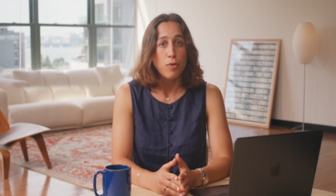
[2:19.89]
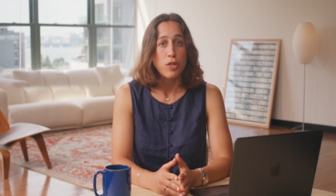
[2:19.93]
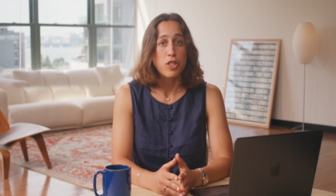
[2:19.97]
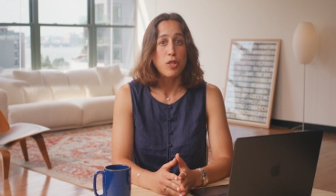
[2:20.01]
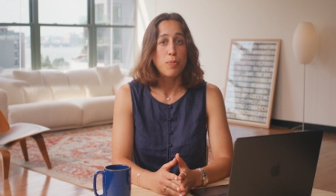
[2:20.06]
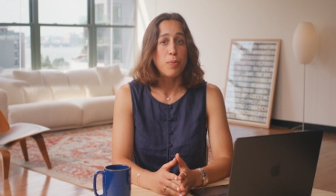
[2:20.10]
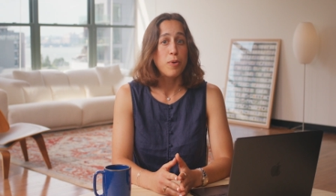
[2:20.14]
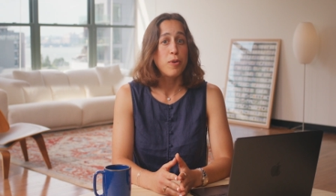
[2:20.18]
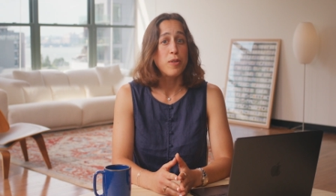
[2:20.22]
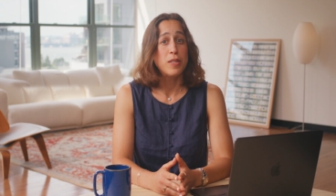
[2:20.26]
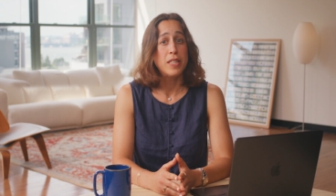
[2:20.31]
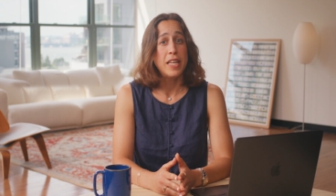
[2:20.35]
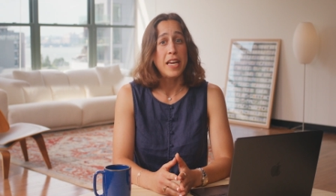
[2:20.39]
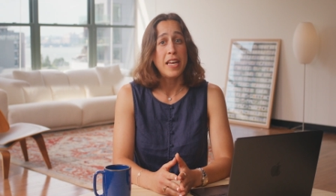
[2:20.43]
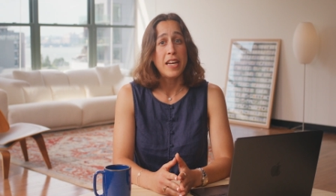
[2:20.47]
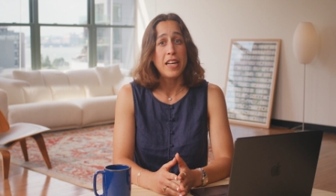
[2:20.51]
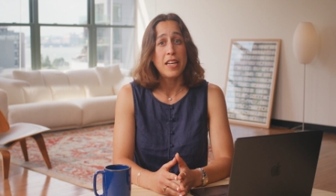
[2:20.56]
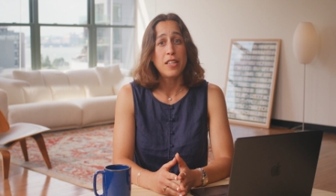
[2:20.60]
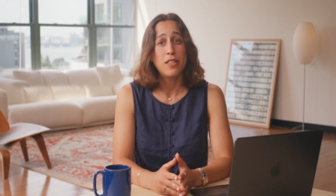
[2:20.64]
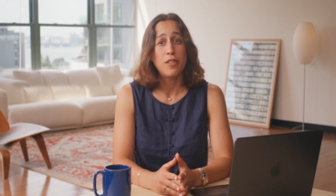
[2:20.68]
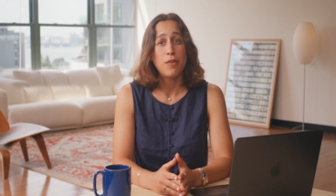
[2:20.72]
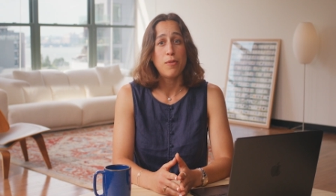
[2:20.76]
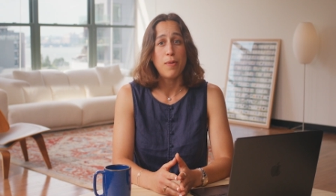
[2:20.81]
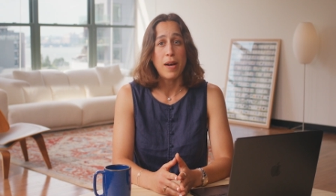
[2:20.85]
which pull
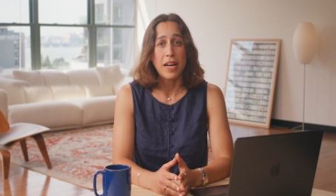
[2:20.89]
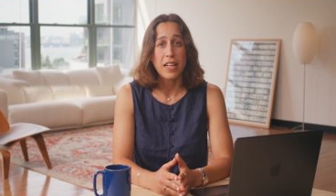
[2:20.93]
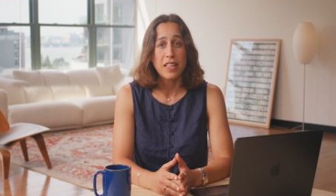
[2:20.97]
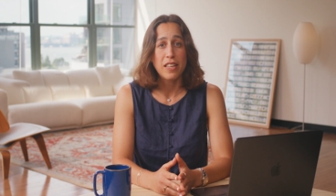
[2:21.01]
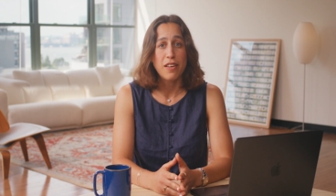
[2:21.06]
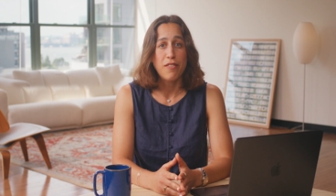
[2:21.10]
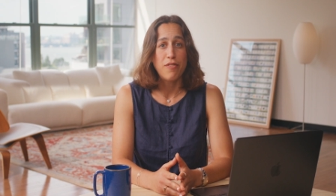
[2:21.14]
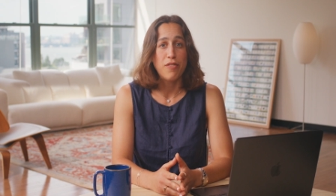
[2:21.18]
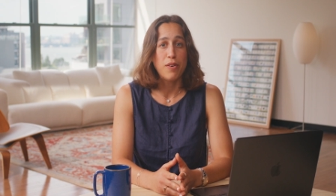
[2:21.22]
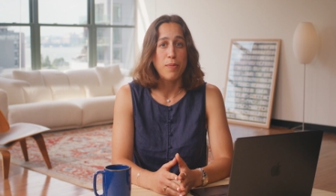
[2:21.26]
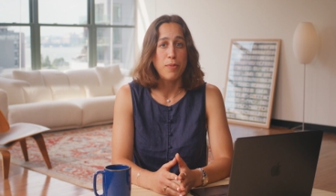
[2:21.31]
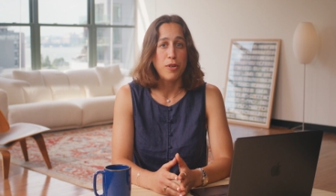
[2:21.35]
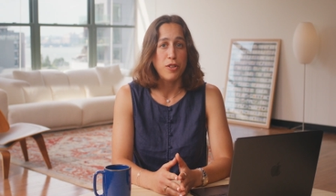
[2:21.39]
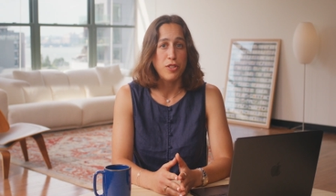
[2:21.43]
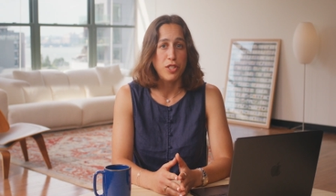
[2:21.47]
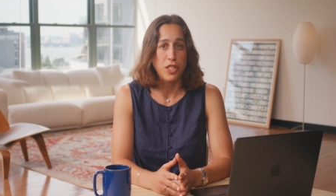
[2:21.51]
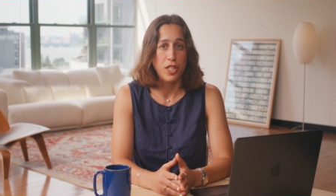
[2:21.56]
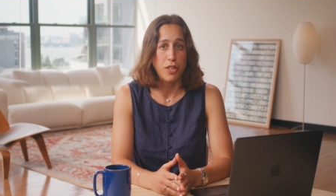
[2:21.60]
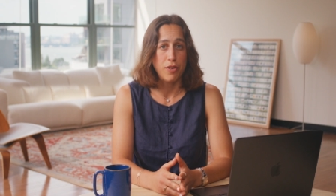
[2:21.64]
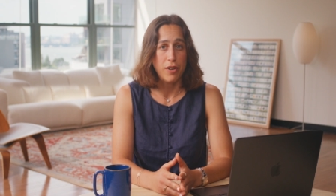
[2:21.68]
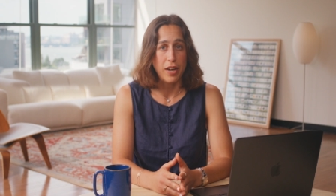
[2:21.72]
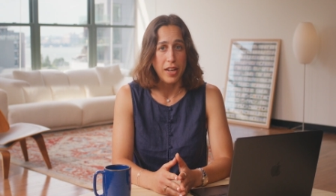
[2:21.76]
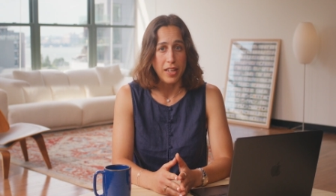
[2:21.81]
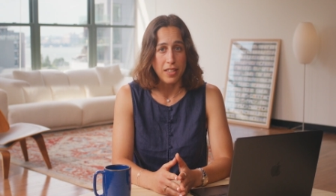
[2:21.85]
data directly from your
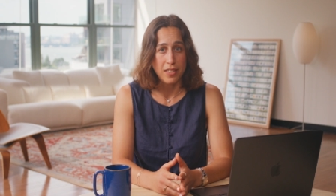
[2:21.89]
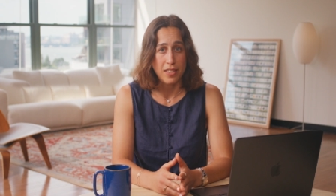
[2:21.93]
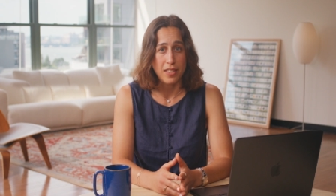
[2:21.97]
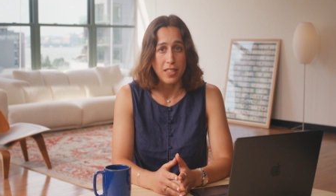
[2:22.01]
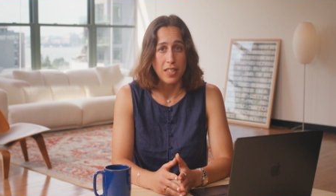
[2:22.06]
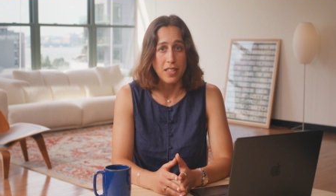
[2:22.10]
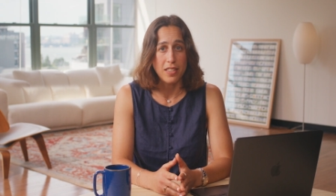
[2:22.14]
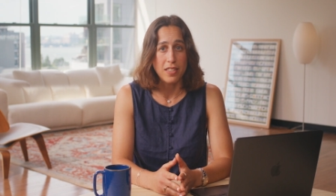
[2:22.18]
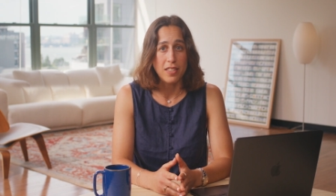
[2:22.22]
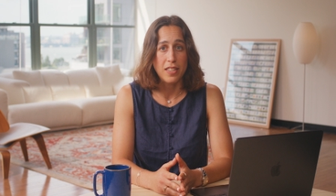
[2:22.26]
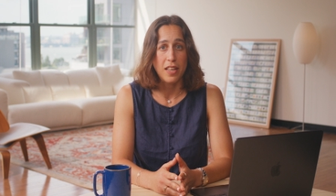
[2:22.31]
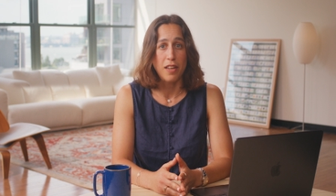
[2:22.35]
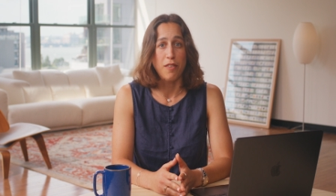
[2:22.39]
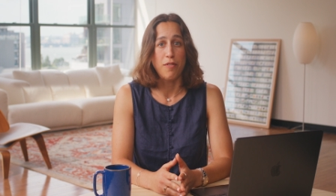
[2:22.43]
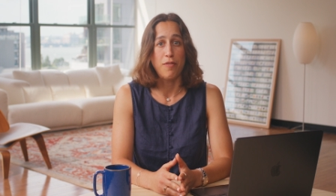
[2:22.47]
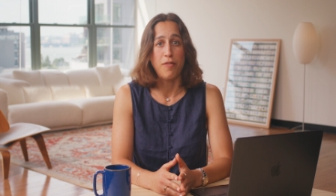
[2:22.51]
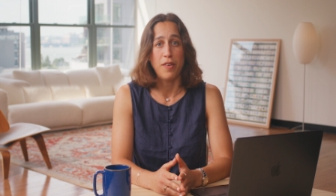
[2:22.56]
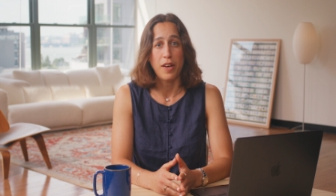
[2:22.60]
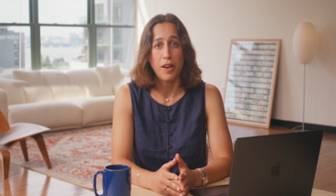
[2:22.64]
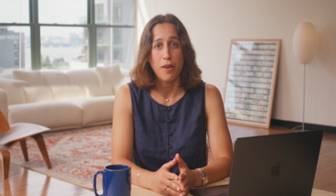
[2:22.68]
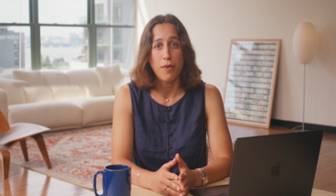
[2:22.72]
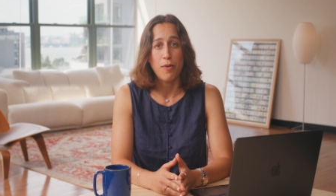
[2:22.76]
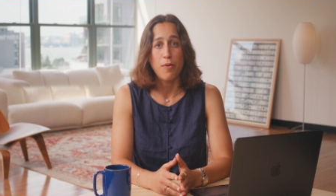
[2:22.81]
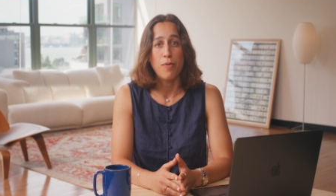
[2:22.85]
Jira instance and
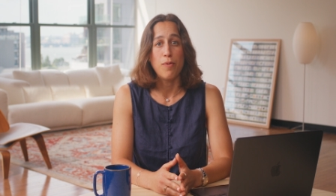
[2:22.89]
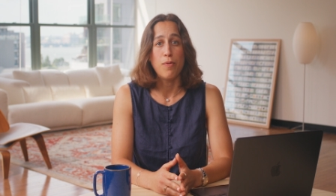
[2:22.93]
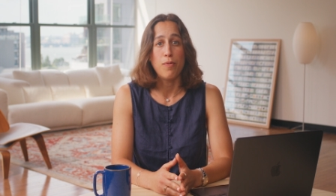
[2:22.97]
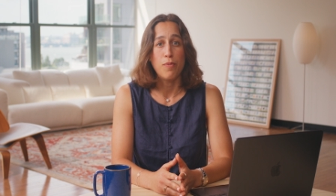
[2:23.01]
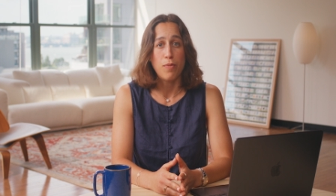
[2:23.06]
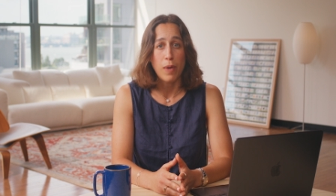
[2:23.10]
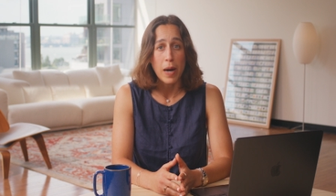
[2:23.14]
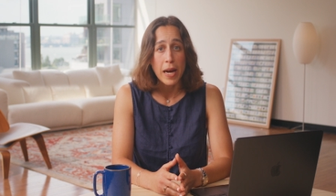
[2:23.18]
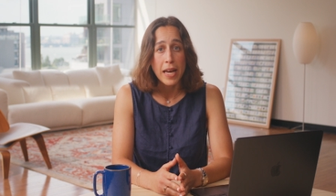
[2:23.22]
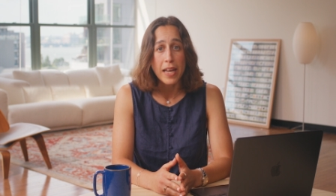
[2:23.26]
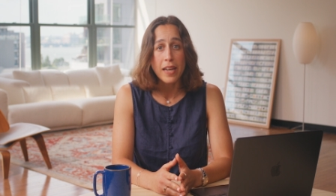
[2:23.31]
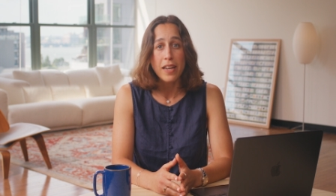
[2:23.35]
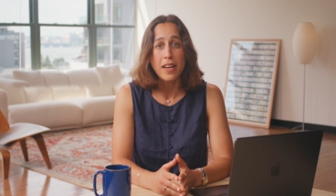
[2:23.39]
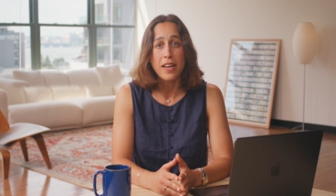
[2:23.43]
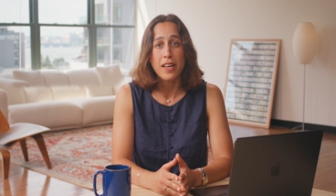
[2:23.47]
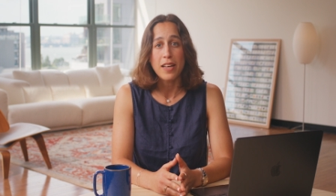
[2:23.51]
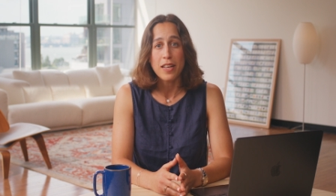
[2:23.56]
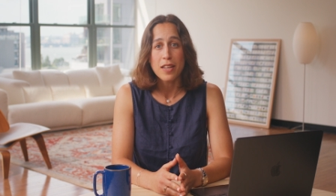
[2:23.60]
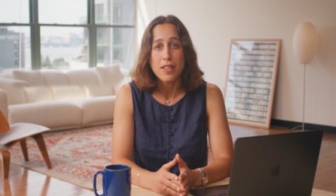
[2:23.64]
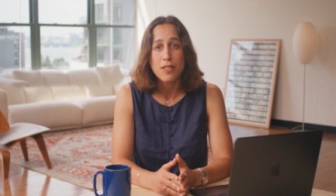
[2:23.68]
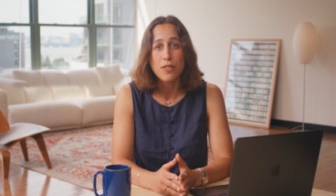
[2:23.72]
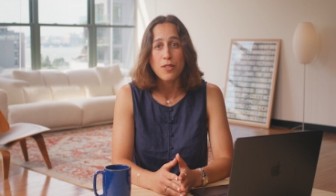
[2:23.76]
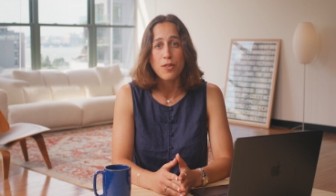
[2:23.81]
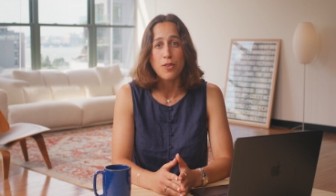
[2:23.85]
fit right
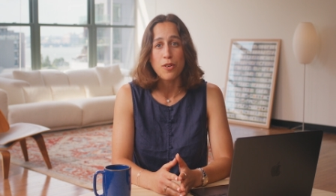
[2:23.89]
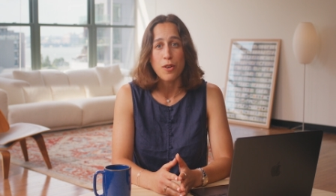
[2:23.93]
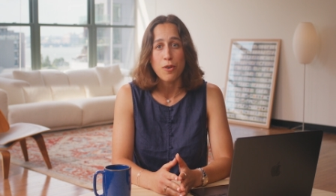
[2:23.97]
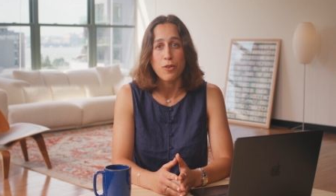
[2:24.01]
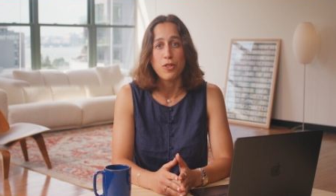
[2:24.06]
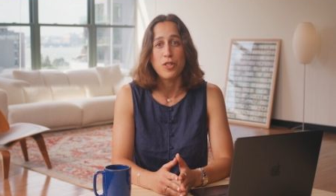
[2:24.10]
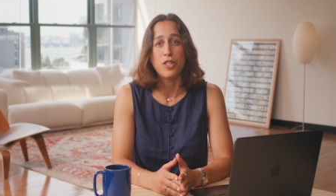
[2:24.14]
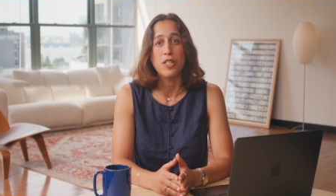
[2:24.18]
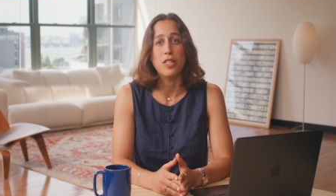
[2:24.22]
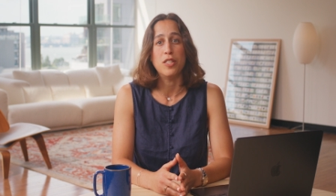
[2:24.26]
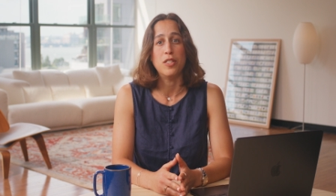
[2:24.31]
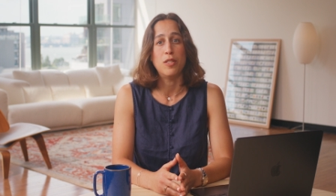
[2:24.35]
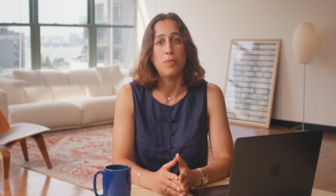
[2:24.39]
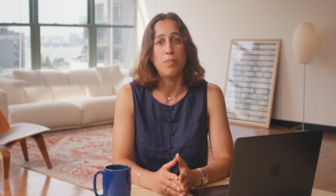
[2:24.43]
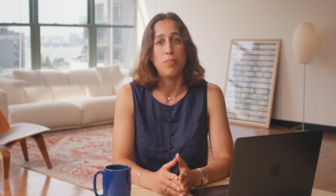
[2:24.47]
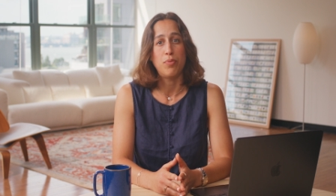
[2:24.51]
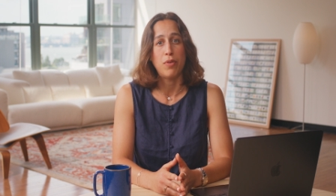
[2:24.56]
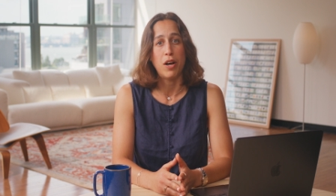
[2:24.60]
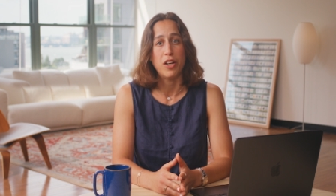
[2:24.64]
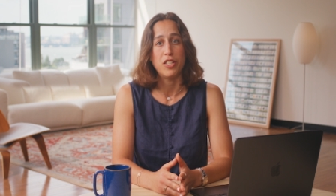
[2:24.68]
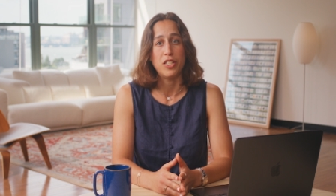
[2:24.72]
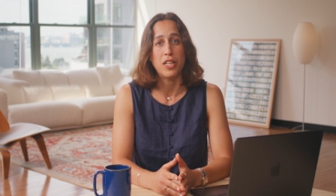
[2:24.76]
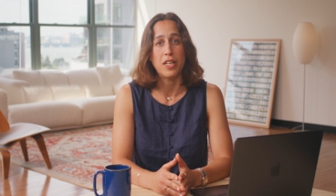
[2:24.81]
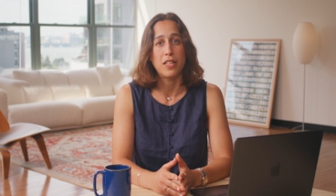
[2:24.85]
into Notion's
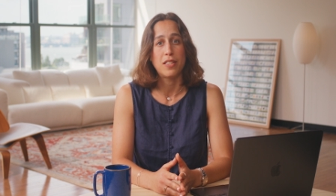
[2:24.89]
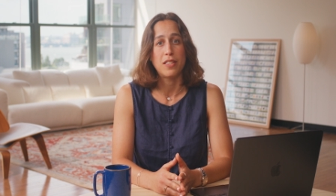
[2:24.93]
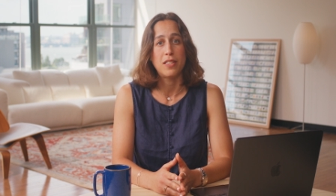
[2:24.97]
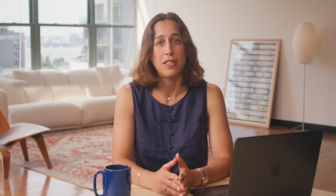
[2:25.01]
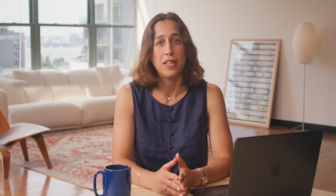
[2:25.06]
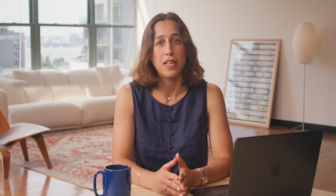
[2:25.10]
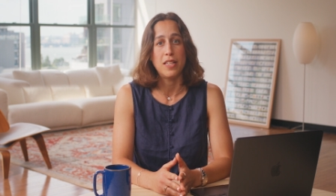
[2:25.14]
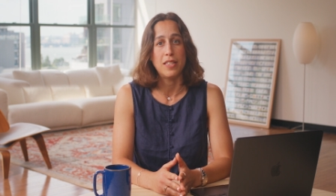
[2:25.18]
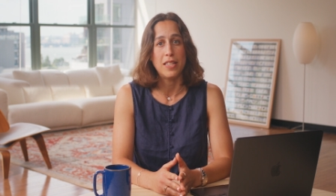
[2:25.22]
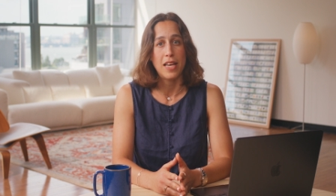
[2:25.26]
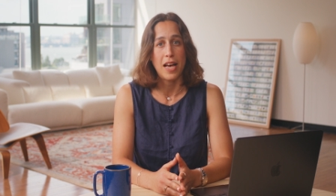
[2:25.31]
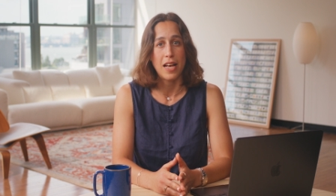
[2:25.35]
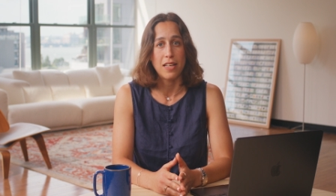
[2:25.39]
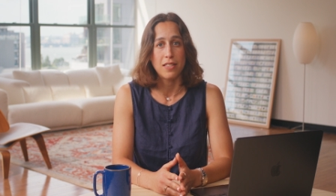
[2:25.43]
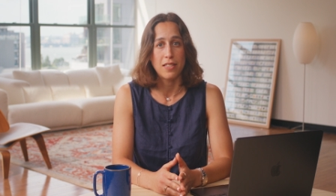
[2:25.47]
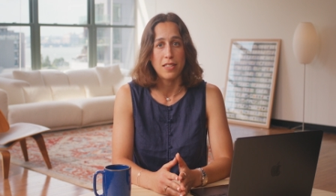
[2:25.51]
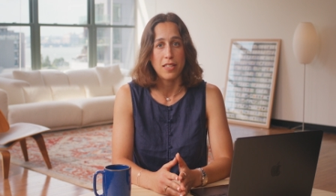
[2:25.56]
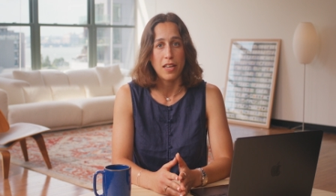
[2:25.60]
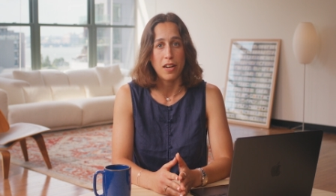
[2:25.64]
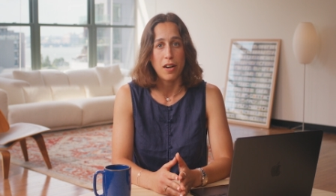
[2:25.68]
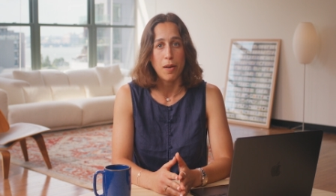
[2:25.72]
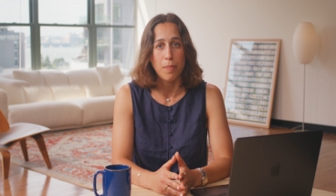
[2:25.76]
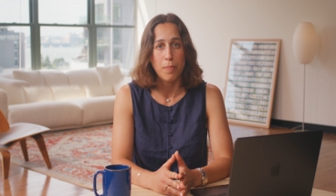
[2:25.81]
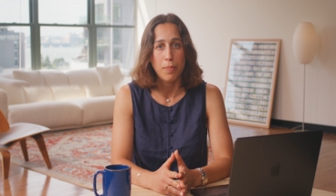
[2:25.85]
projects and task
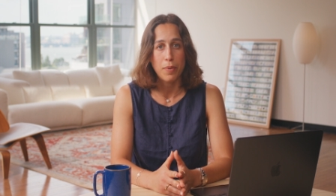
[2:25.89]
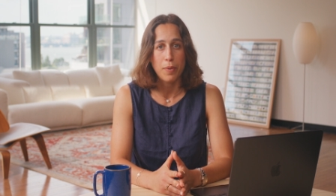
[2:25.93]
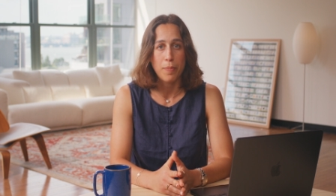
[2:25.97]
setup.